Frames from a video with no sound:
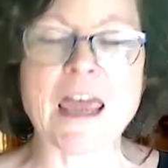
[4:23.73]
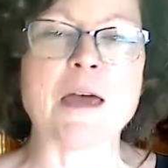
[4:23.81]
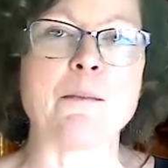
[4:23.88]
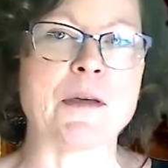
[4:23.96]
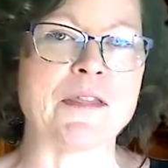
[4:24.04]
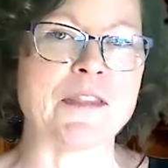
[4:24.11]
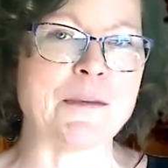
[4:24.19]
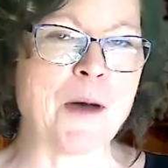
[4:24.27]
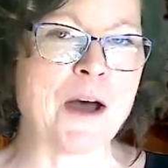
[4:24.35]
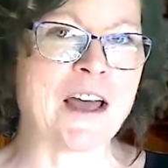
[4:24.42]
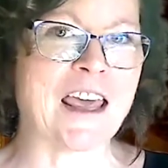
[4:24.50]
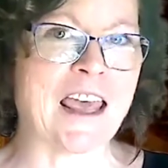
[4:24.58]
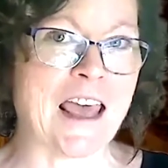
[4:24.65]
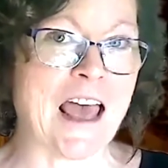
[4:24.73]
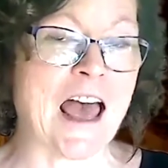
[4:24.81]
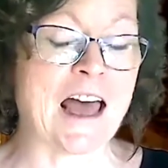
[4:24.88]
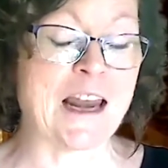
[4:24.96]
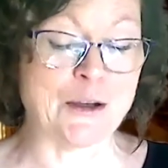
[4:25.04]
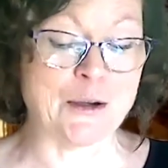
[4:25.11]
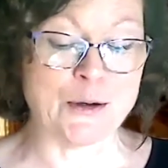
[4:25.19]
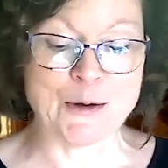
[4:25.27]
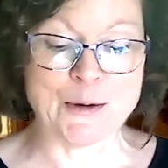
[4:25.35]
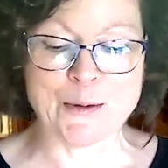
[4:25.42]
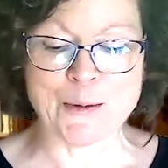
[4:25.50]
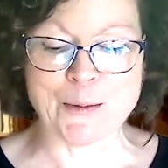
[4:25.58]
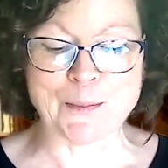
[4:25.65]
But the monkey had a good
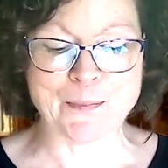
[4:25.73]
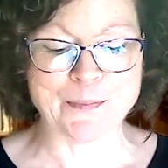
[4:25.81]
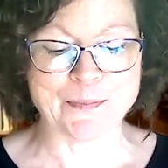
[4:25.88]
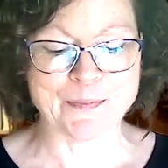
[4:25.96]
home.